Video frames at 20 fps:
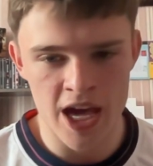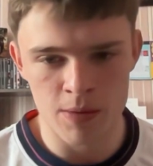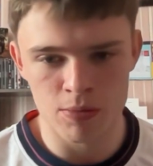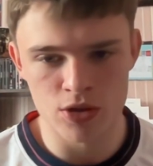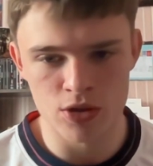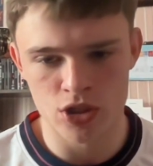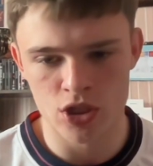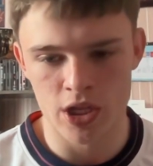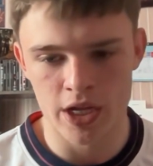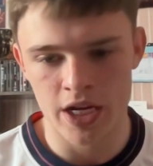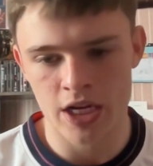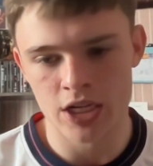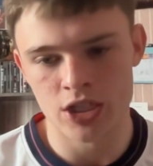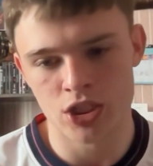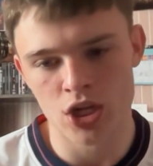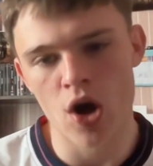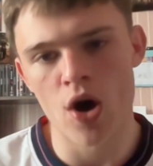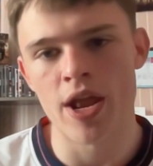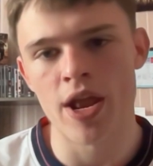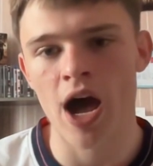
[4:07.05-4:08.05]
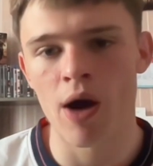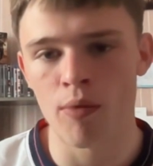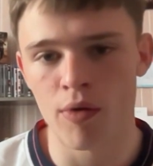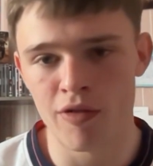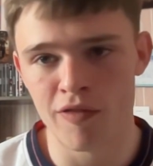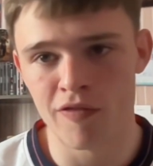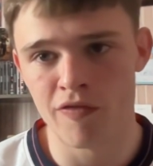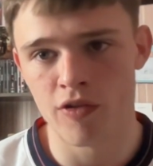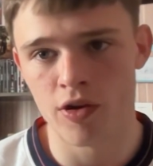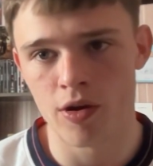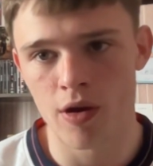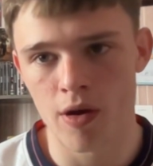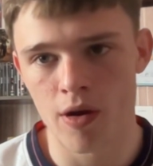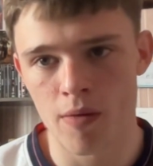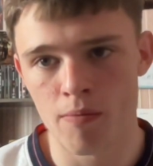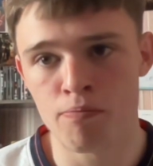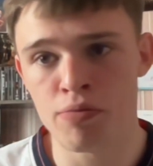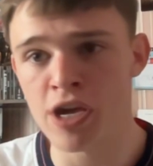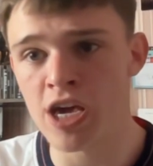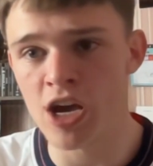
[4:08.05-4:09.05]
able to like turn out of
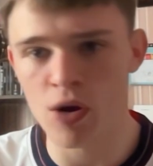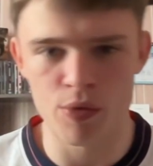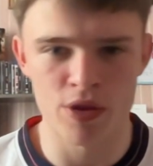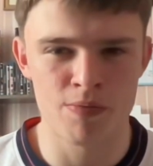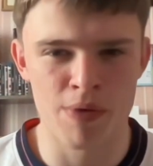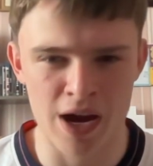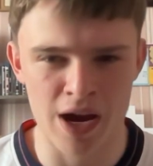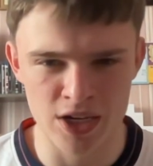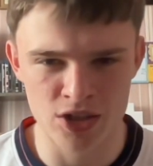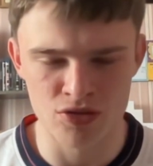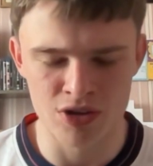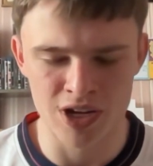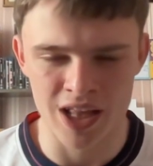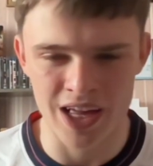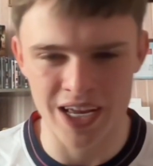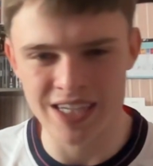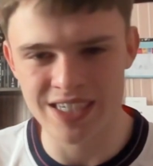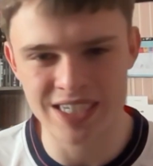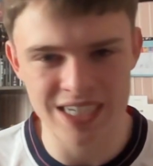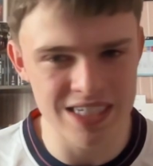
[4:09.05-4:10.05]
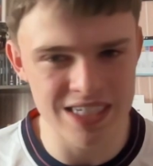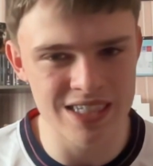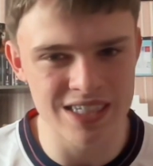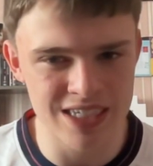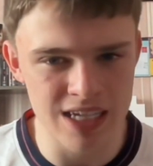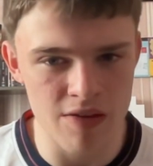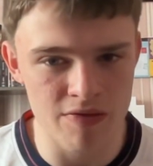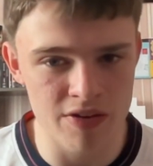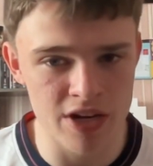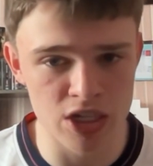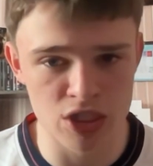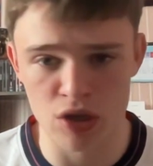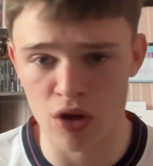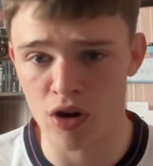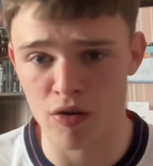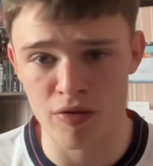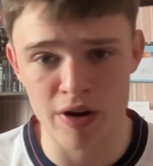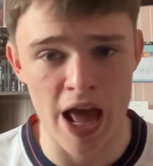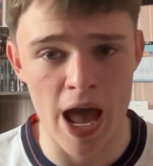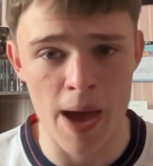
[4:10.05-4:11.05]
being with Padre. Like in season 7, it took
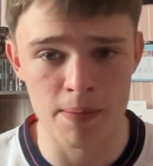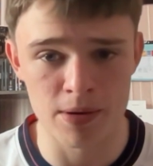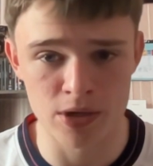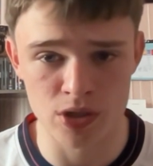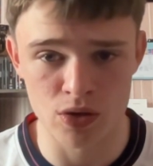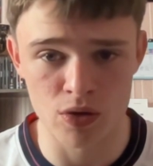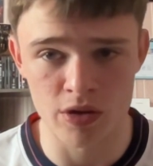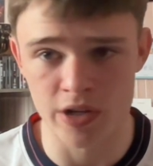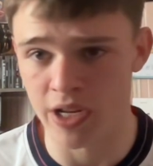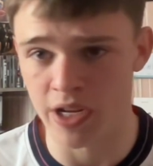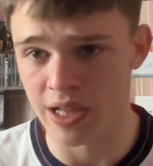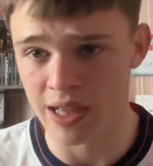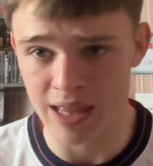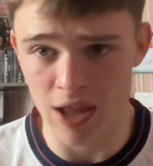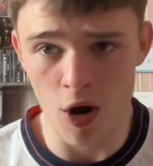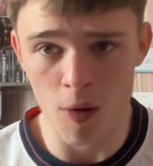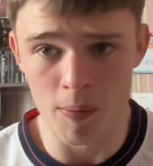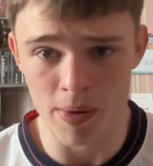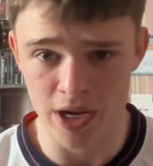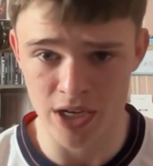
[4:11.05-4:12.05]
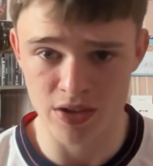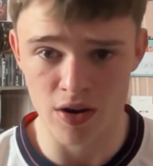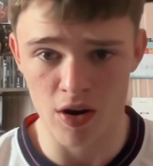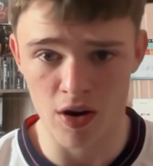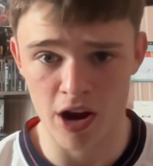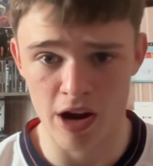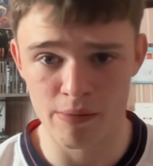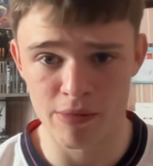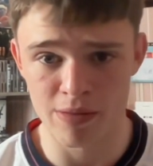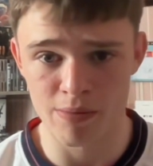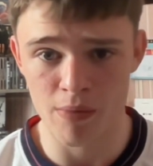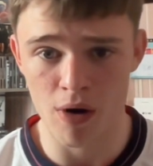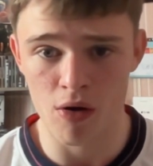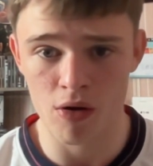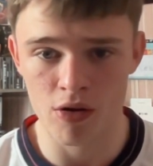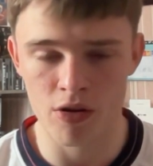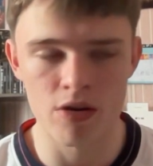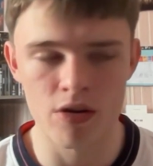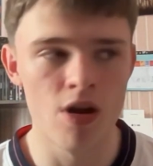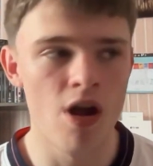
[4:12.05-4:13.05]
her an episode and a little bit of talking with
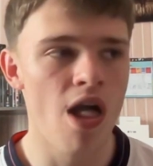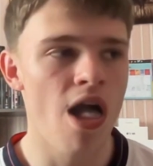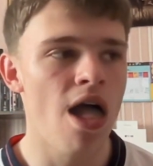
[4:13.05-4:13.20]
Morgan